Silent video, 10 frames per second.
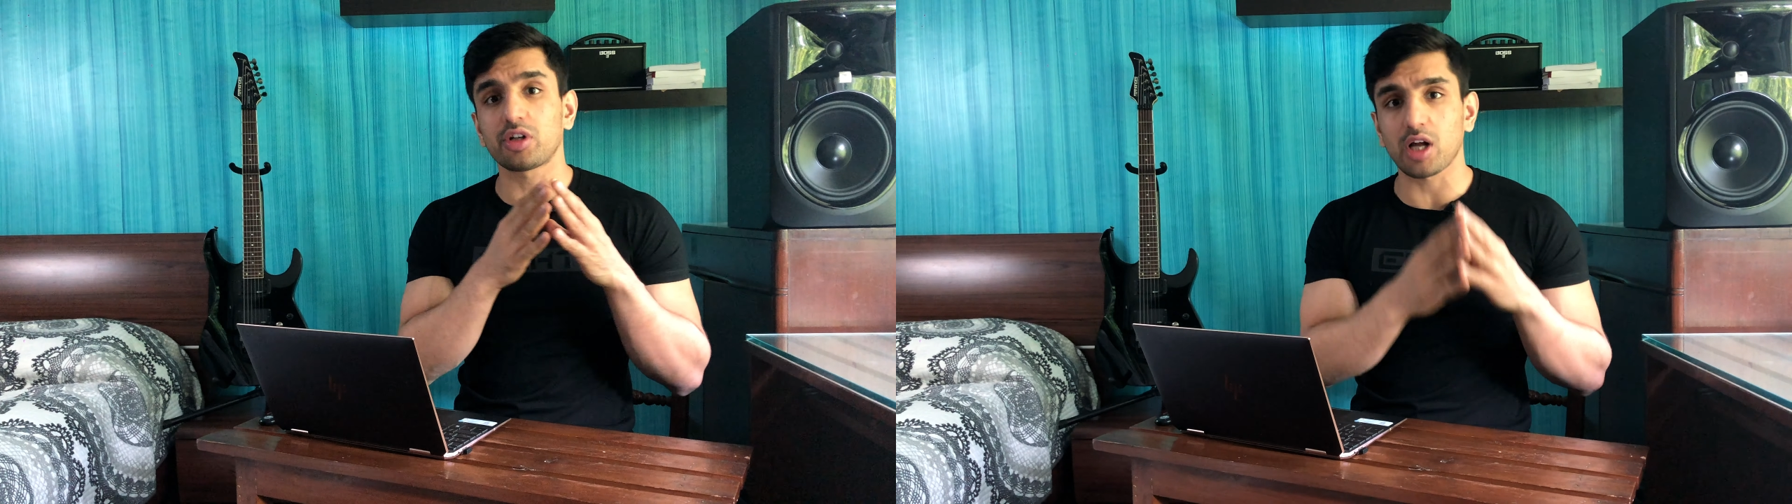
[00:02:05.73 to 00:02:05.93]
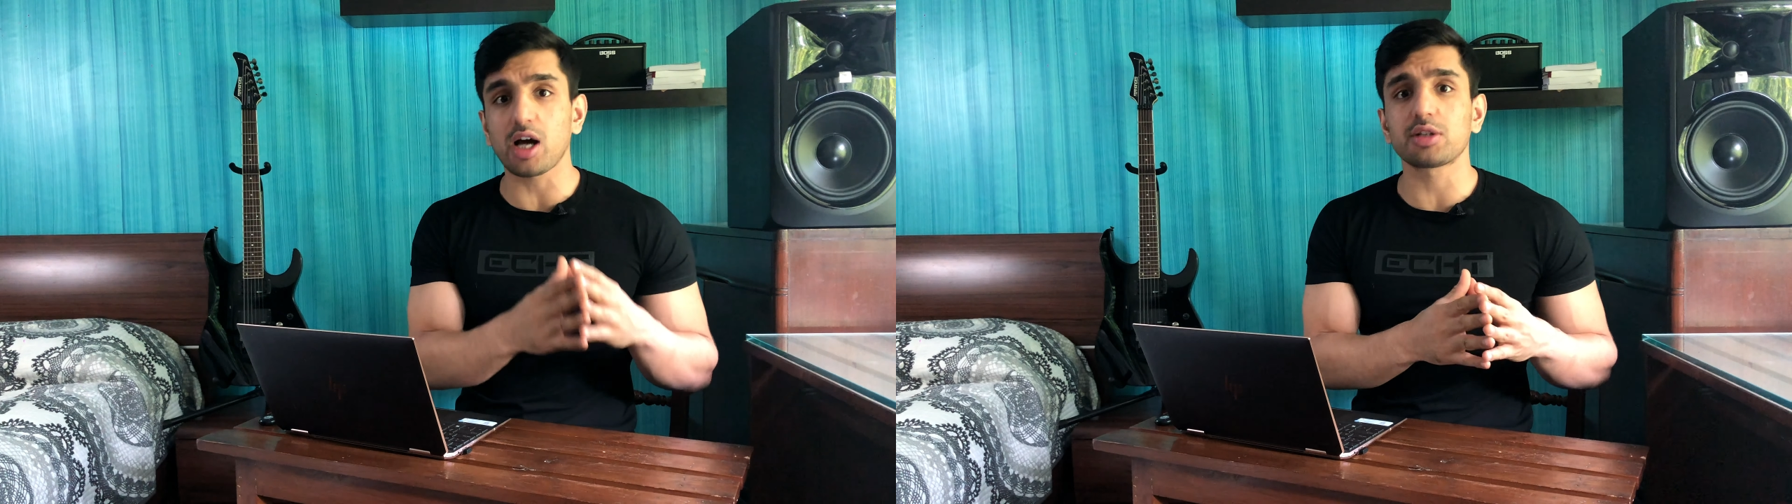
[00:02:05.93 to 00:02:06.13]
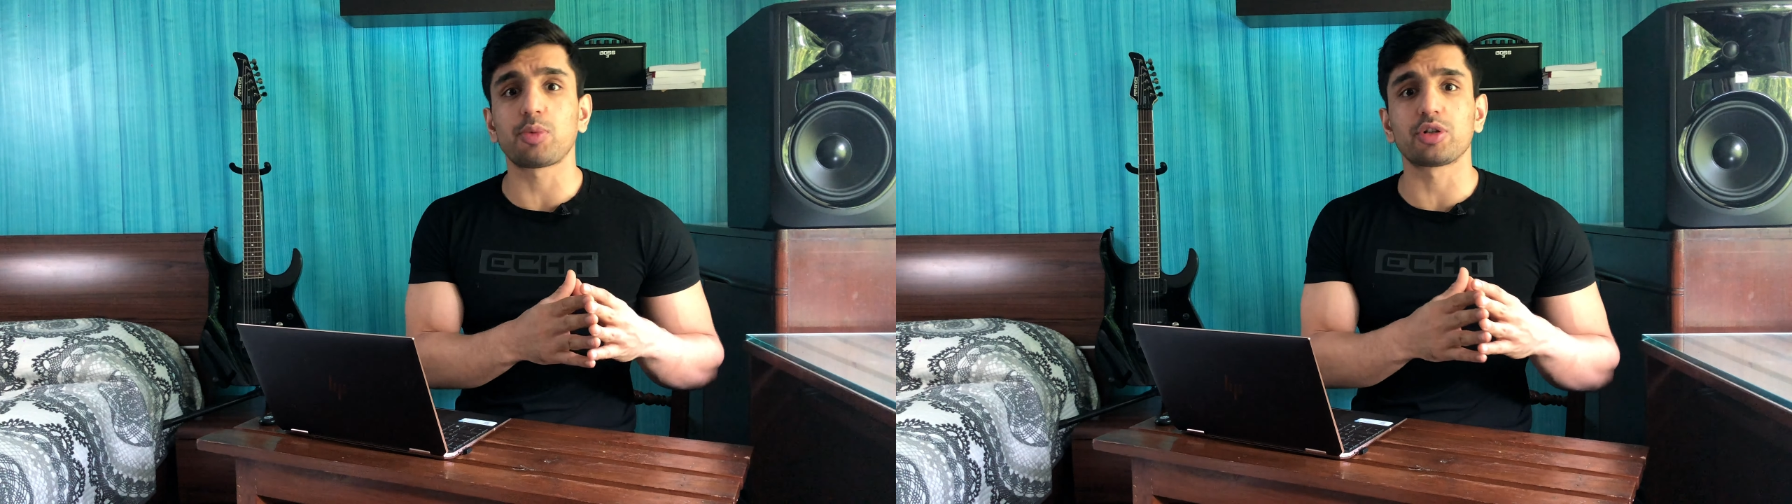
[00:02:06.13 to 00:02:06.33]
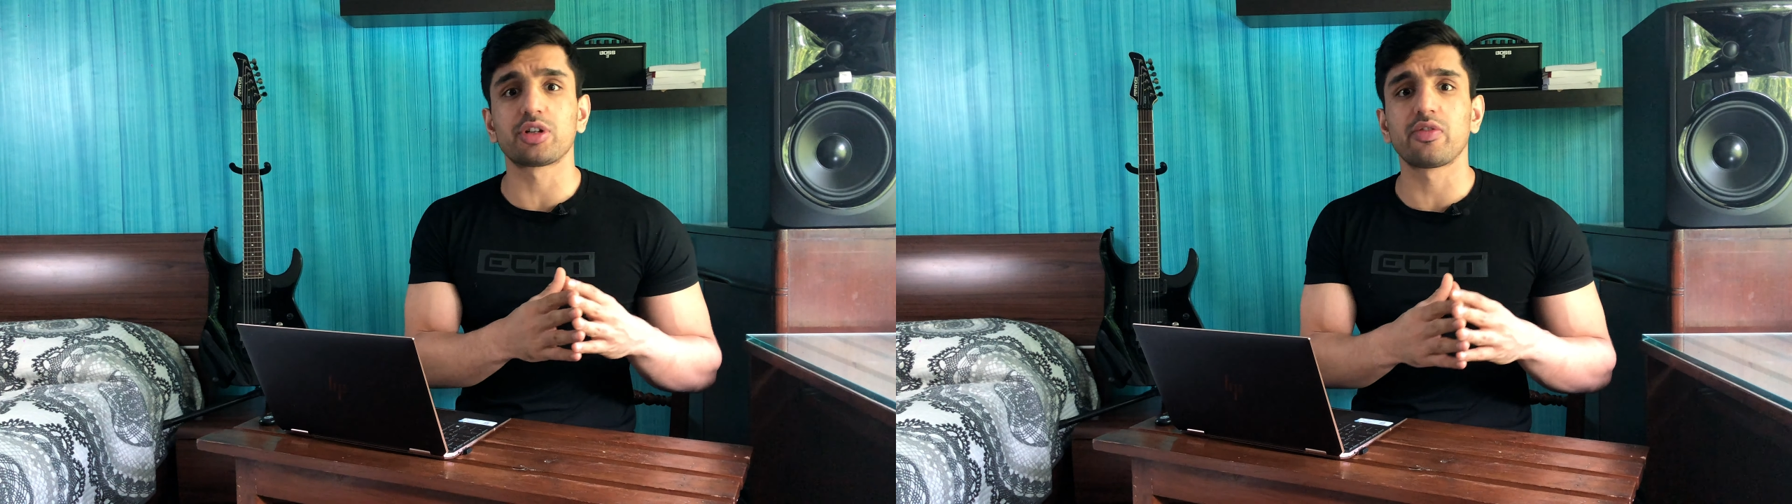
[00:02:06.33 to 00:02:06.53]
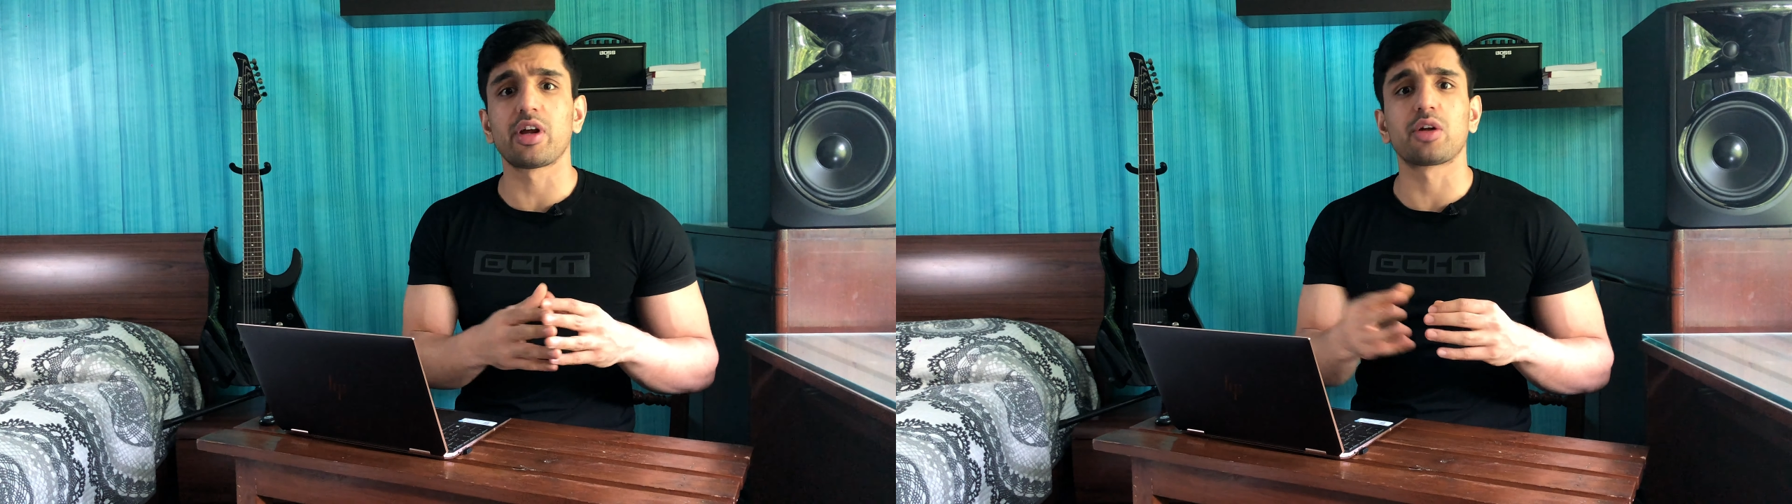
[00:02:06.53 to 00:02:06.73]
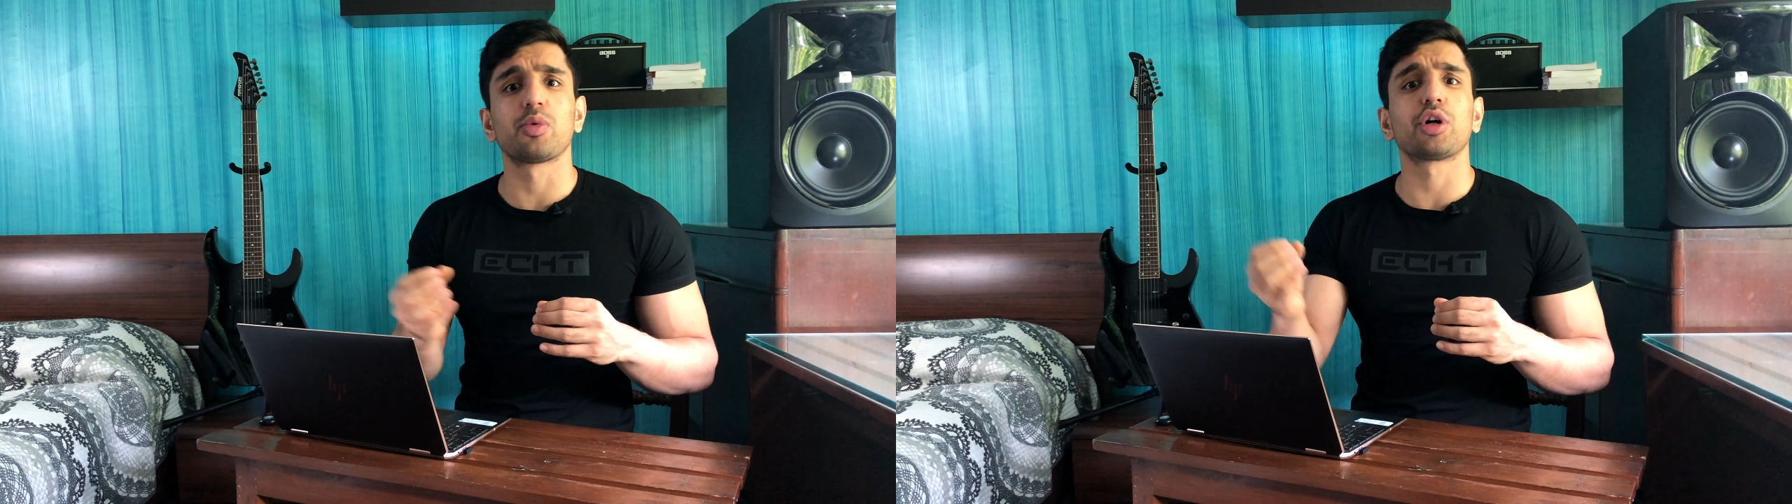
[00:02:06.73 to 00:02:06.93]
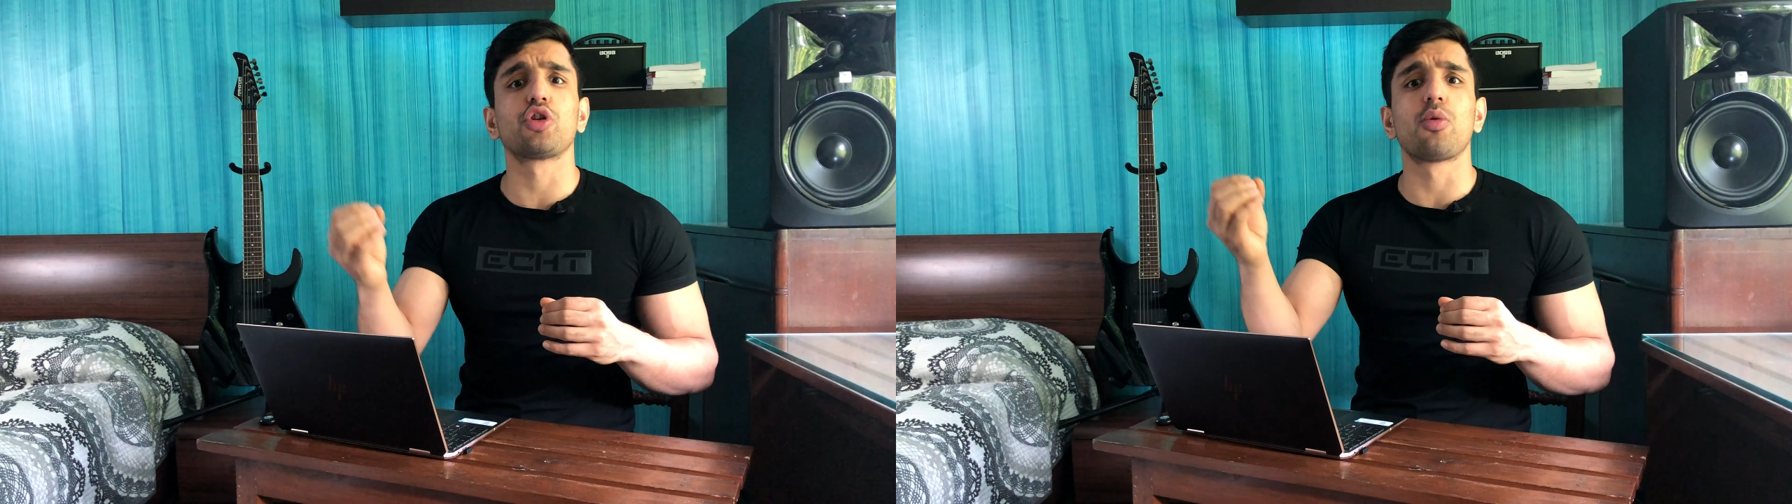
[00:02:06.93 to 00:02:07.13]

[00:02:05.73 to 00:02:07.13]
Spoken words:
task positive network,